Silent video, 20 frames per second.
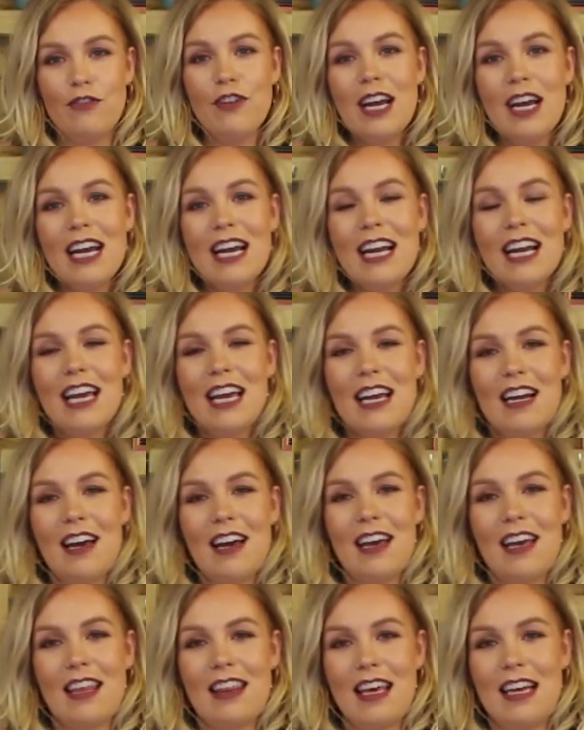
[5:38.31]
really
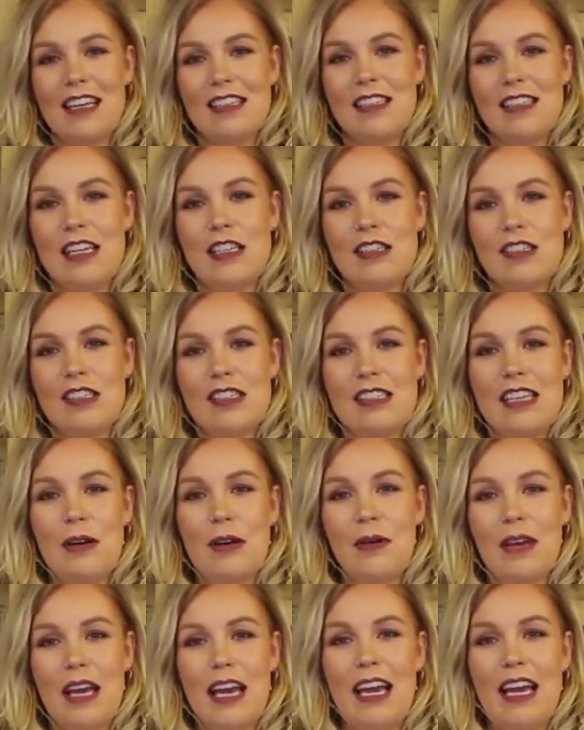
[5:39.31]
like this. It's
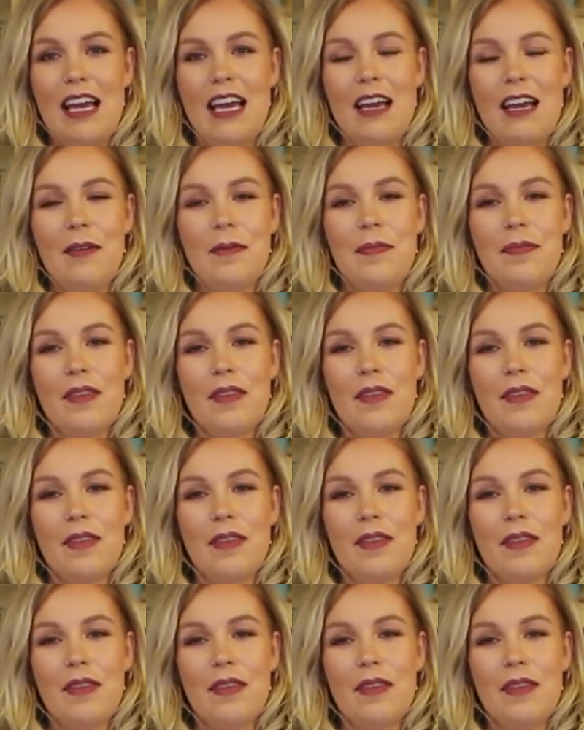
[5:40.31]
silky.